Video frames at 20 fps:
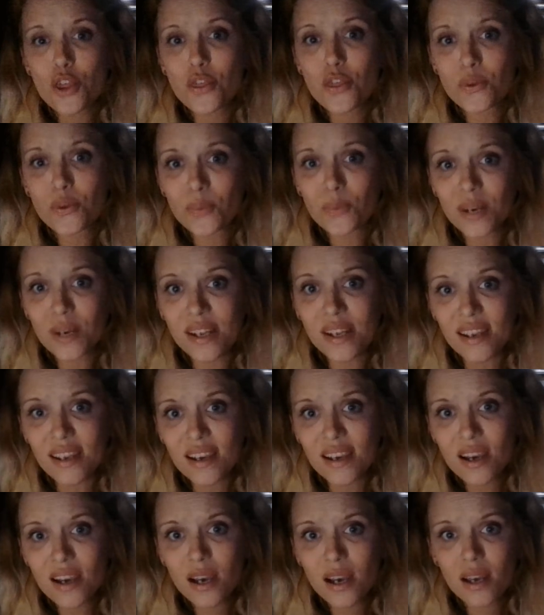
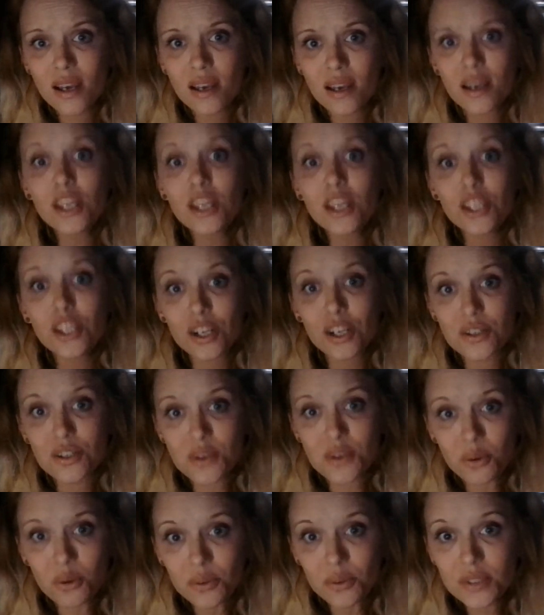3
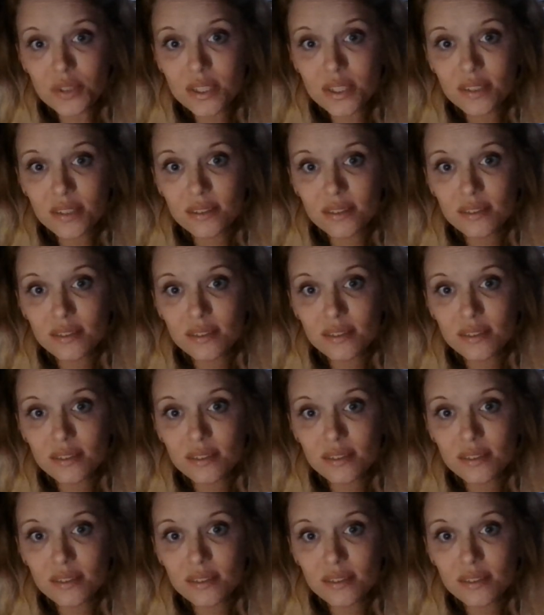years old.